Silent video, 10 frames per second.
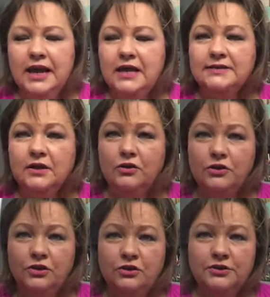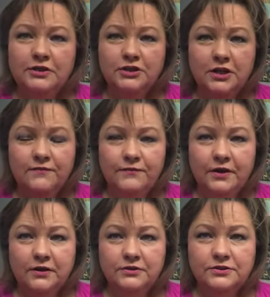So you use the gel
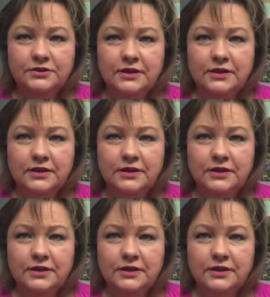first.